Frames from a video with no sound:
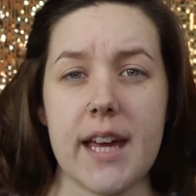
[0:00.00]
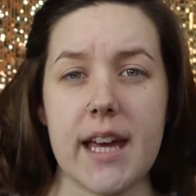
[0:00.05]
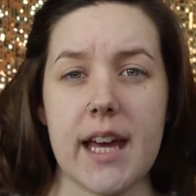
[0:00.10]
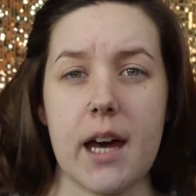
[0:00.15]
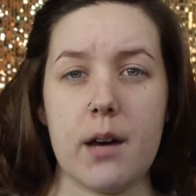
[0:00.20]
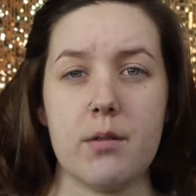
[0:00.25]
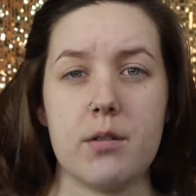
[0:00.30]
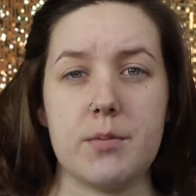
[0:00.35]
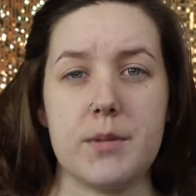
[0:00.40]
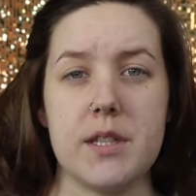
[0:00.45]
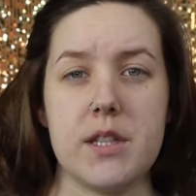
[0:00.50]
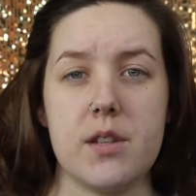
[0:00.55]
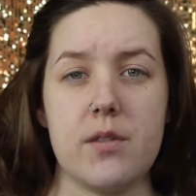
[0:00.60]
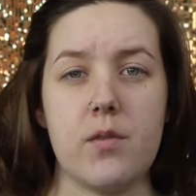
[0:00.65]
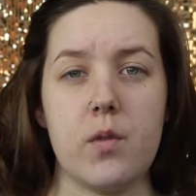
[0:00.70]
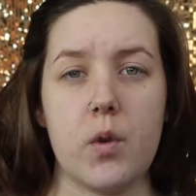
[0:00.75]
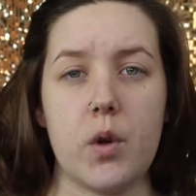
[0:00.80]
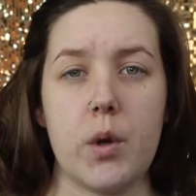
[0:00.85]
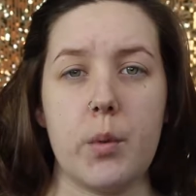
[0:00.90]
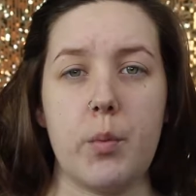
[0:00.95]
I got with my
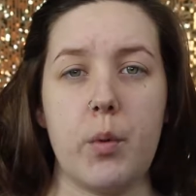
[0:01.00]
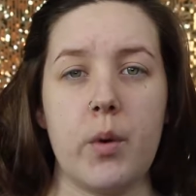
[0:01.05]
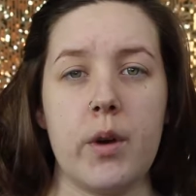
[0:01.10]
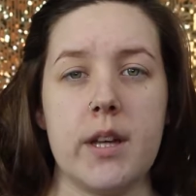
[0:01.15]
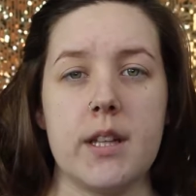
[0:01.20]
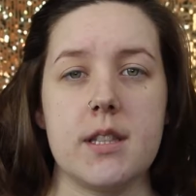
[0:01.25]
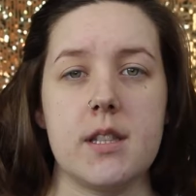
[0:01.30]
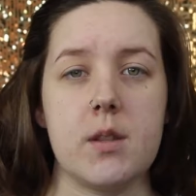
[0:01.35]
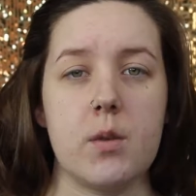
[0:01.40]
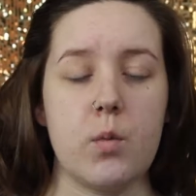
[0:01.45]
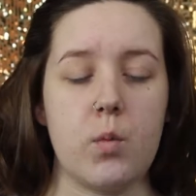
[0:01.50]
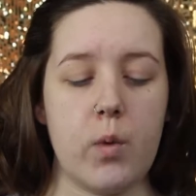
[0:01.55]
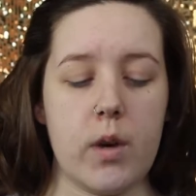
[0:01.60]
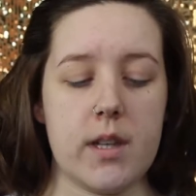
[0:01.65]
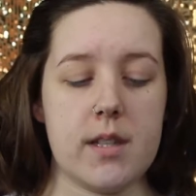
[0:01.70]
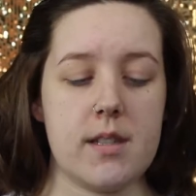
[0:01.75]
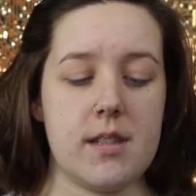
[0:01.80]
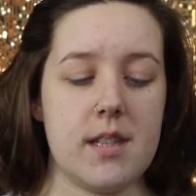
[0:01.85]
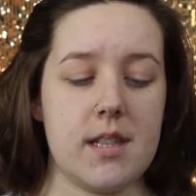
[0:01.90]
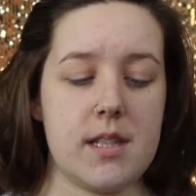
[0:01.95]
Sephora points
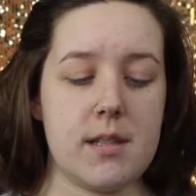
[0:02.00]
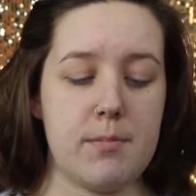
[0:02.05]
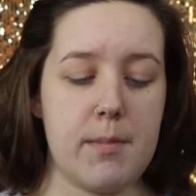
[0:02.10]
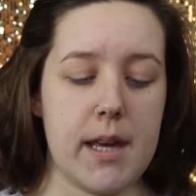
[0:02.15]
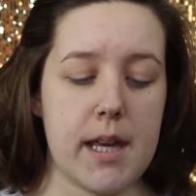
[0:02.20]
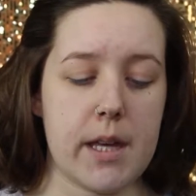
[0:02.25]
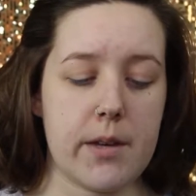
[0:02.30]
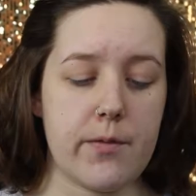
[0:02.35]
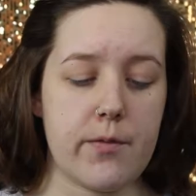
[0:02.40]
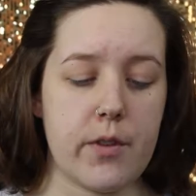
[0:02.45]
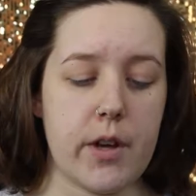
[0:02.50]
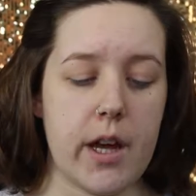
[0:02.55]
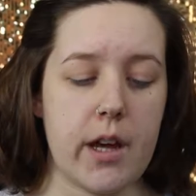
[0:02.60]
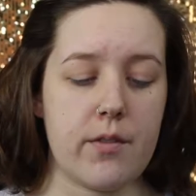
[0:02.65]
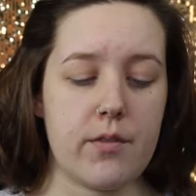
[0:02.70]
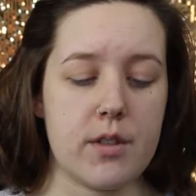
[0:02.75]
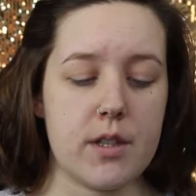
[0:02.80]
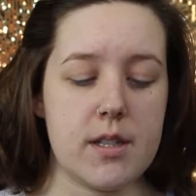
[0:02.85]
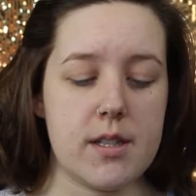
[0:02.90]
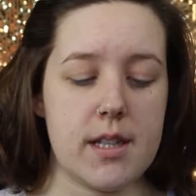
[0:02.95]
was this Makeup
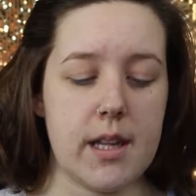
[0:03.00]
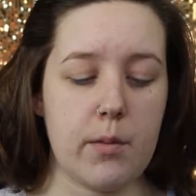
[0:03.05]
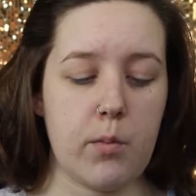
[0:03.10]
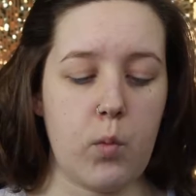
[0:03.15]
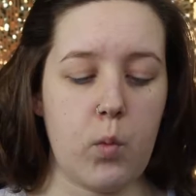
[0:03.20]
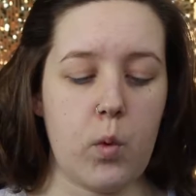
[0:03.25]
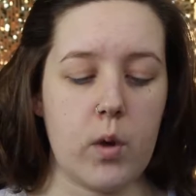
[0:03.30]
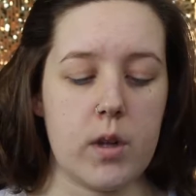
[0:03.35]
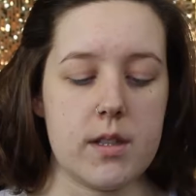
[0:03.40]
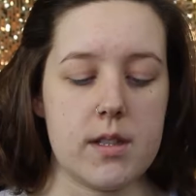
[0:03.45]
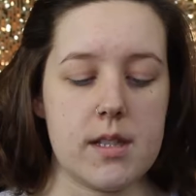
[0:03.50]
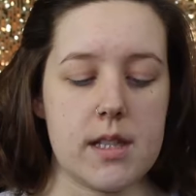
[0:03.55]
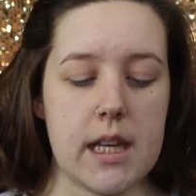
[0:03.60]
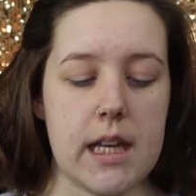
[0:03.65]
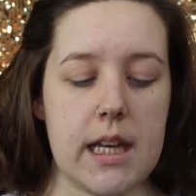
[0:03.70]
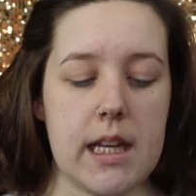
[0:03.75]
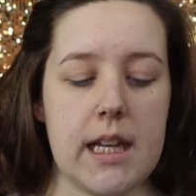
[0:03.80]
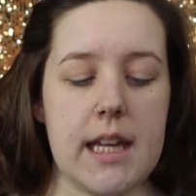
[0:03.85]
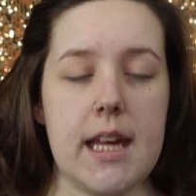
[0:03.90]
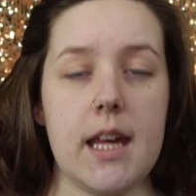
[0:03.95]
Forever Step 1
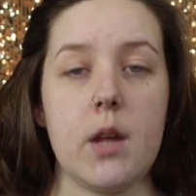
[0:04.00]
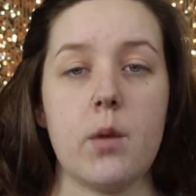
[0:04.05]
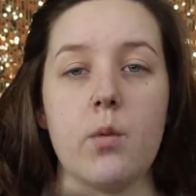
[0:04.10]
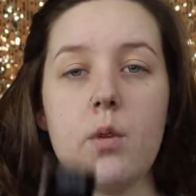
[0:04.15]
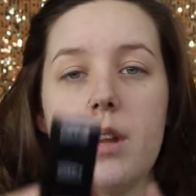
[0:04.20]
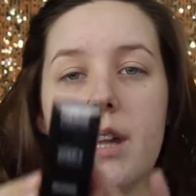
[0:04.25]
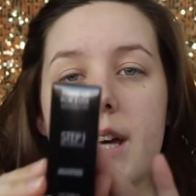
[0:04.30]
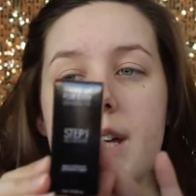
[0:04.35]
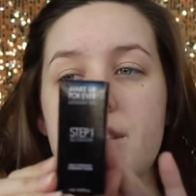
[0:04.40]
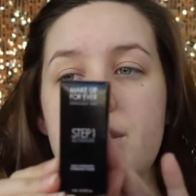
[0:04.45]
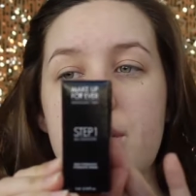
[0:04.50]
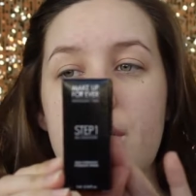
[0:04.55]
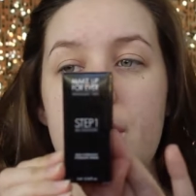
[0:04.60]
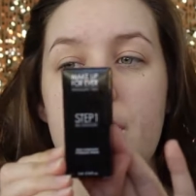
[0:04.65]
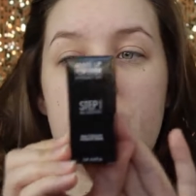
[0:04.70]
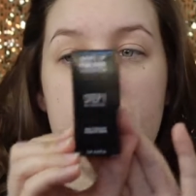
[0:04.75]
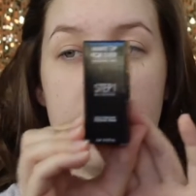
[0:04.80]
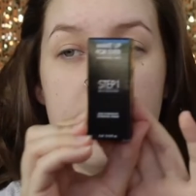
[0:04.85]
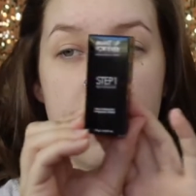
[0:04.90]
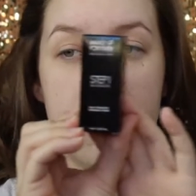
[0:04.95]
Skin
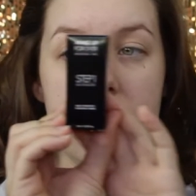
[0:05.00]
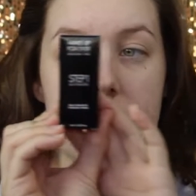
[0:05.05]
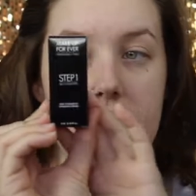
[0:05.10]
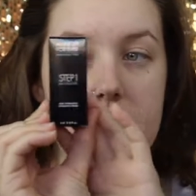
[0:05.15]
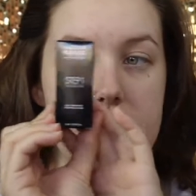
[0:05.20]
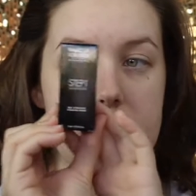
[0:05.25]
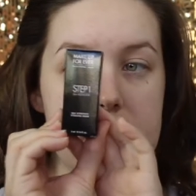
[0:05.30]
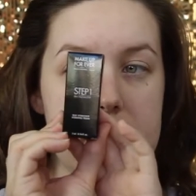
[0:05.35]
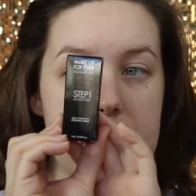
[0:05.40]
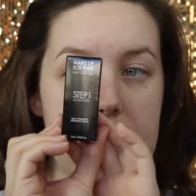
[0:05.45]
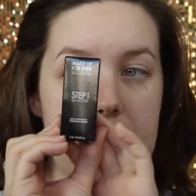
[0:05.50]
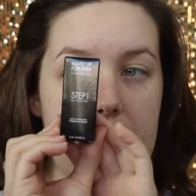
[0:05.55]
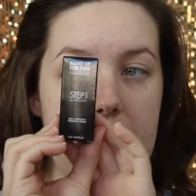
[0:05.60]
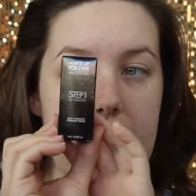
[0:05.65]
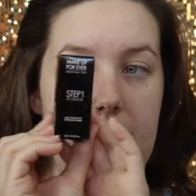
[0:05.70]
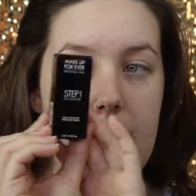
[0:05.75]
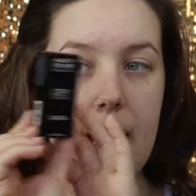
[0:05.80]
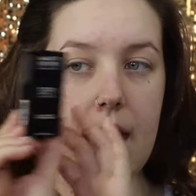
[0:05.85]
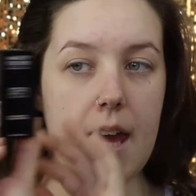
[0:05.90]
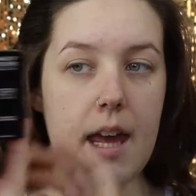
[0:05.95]
Equalizer. It's
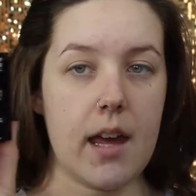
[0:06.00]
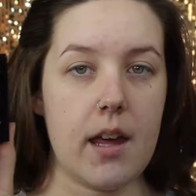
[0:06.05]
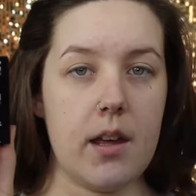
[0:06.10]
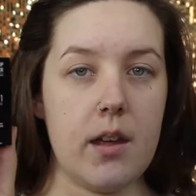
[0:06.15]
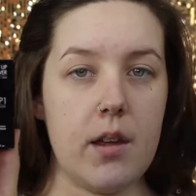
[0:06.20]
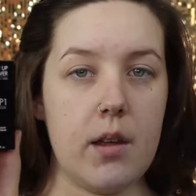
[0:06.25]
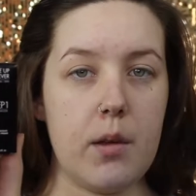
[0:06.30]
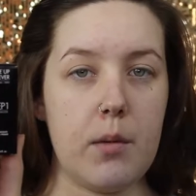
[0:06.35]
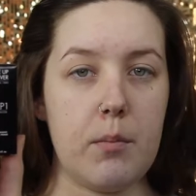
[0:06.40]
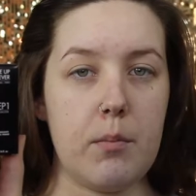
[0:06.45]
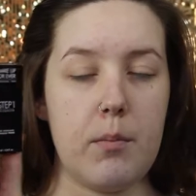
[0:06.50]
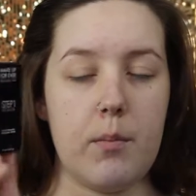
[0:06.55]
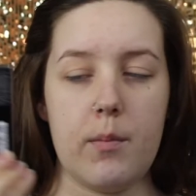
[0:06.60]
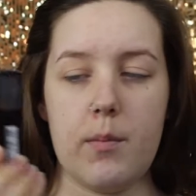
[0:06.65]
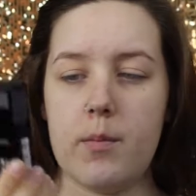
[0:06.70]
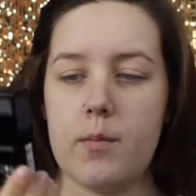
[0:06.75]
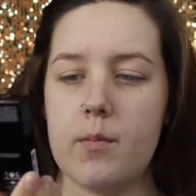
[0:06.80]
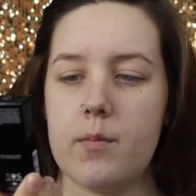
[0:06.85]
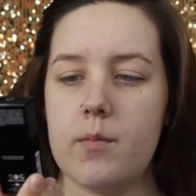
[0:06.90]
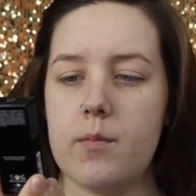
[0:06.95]
a
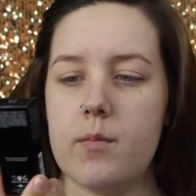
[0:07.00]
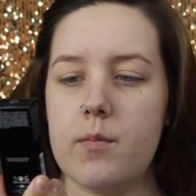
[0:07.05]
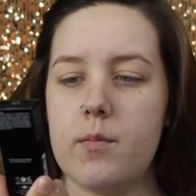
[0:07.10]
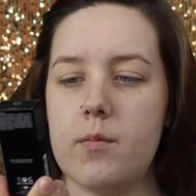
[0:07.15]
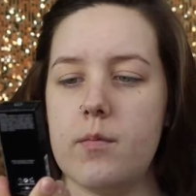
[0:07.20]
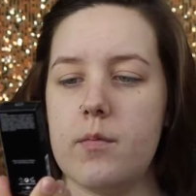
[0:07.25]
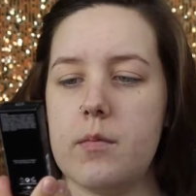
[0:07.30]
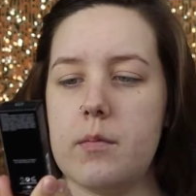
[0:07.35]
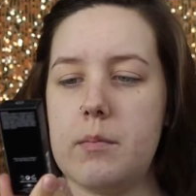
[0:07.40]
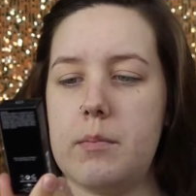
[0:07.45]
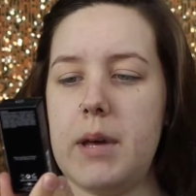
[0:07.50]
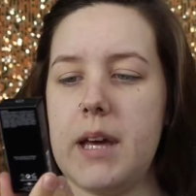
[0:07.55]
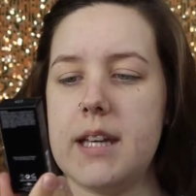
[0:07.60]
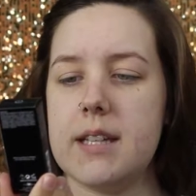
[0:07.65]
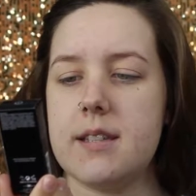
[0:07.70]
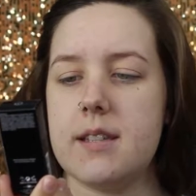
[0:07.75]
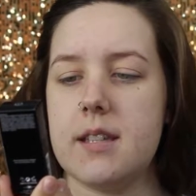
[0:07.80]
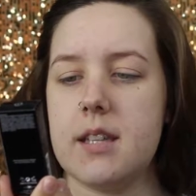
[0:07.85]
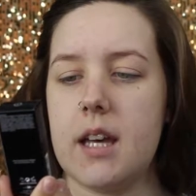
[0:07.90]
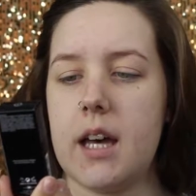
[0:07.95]

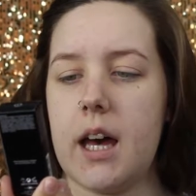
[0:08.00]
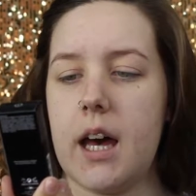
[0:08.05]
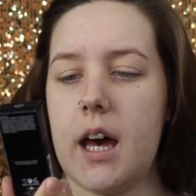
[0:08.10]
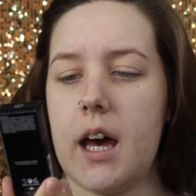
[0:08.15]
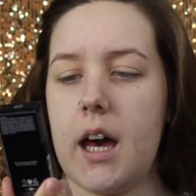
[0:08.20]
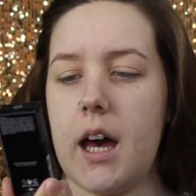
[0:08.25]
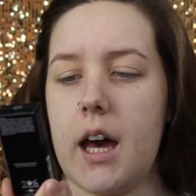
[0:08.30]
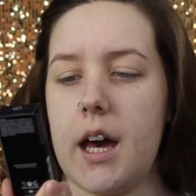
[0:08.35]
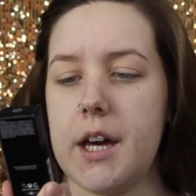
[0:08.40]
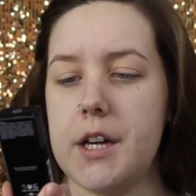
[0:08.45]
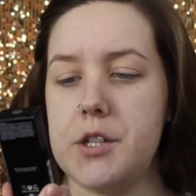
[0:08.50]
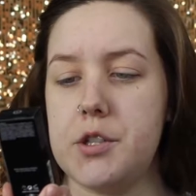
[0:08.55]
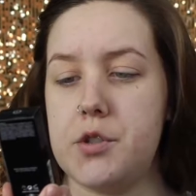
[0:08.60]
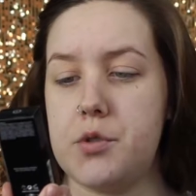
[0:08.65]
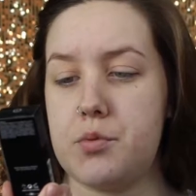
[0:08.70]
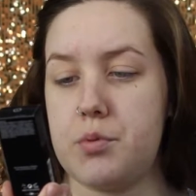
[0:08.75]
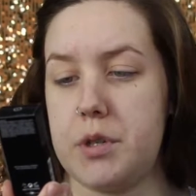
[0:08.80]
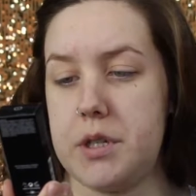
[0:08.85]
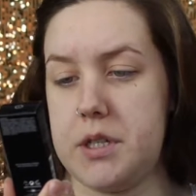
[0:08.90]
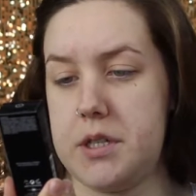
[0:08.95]
base
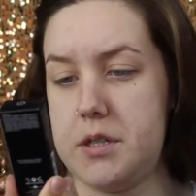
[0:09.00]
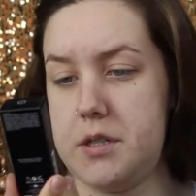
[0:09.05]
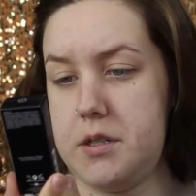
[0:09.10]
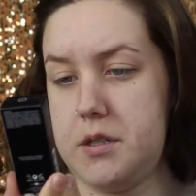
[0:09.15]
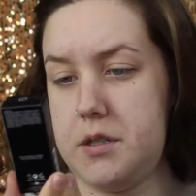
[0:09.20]
hydrant